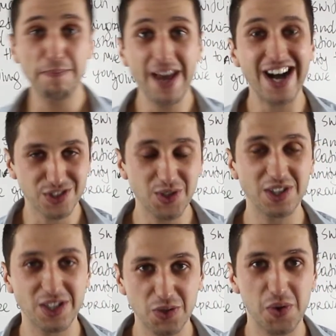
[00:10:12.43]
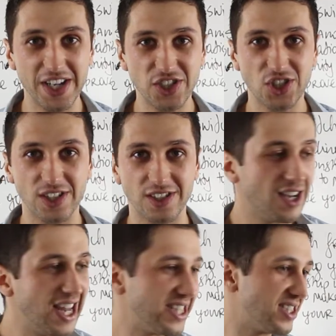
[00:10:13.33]
me ask you this question.
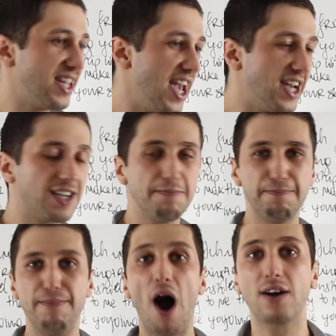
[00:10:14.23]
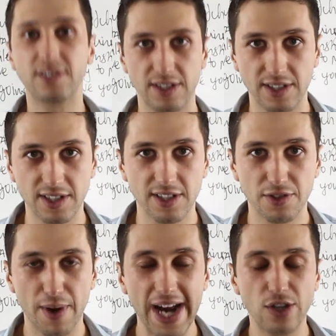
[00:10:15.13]
Let's take boxing,
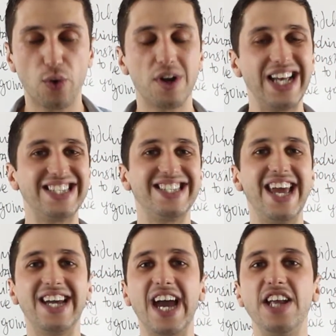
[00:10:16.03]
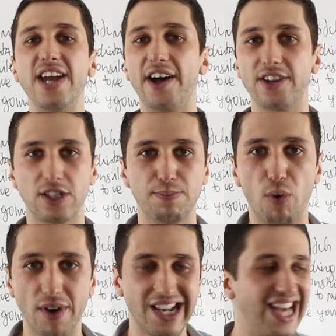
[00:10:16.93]
right? Or let's take any other
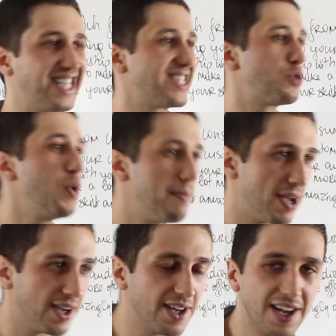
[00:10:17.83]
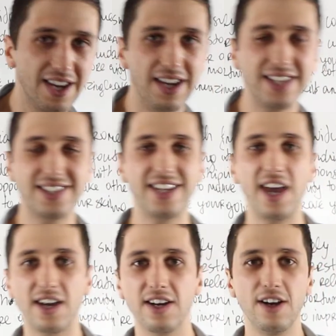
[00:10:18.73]
sport like swimming. Let's
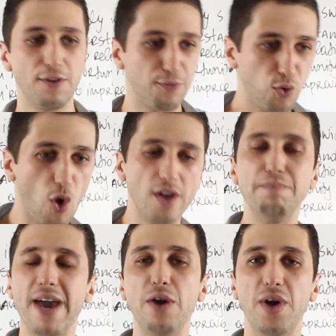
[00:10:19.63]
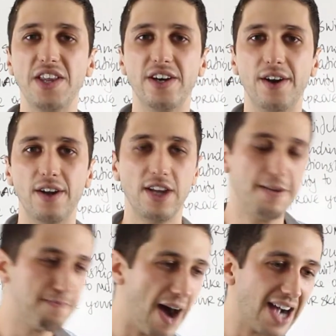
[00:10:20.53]
take Floyd Mayweather in
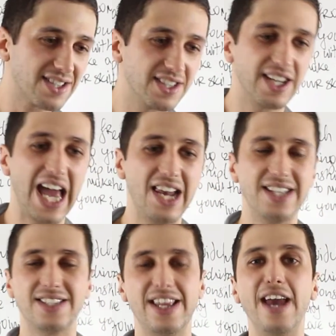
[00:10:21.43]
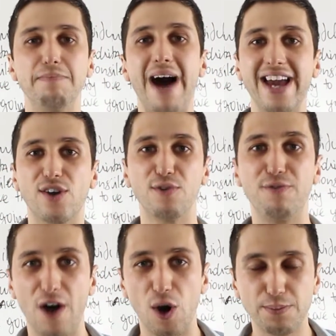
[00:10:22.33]
boxing and let's take Michael
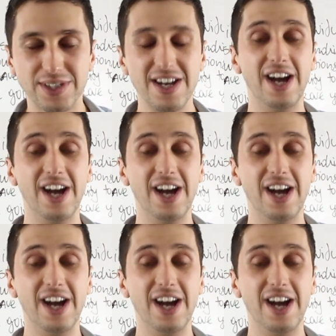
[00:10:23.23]
Phelps